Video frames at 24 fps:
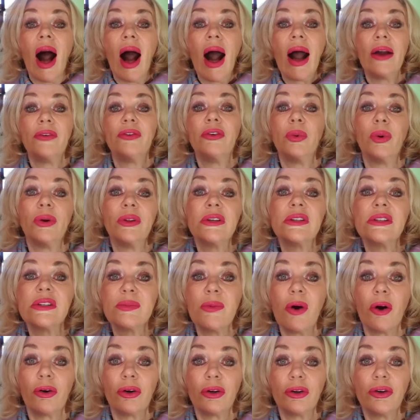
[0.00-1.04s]
Hi everyone, this is
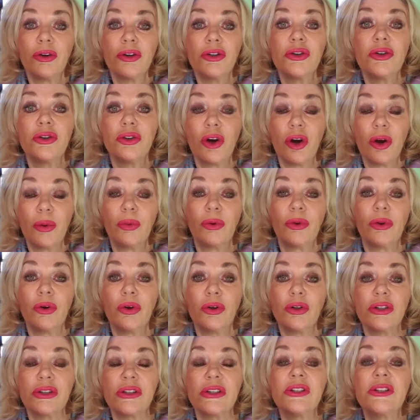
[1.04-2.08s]
Margaret Hirsch at Home with
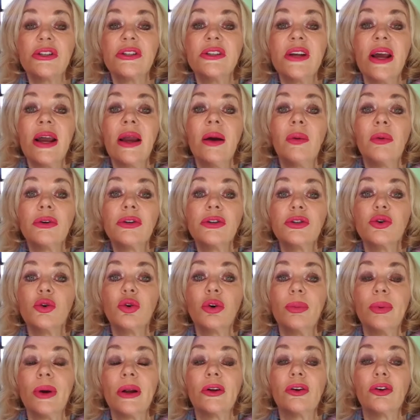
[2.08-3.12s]
Hirsch's, and today I want to talk
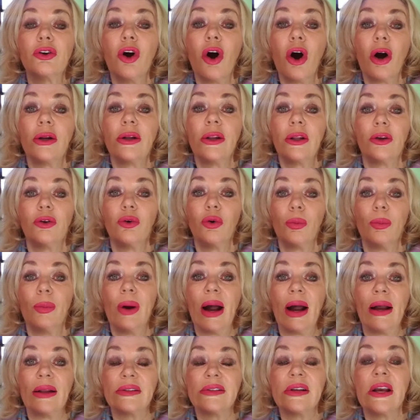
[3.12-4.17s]
about guarding your
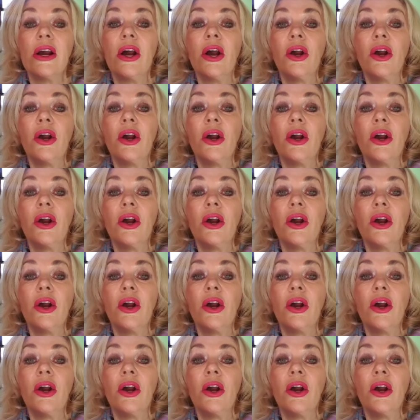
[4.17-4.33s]
mind.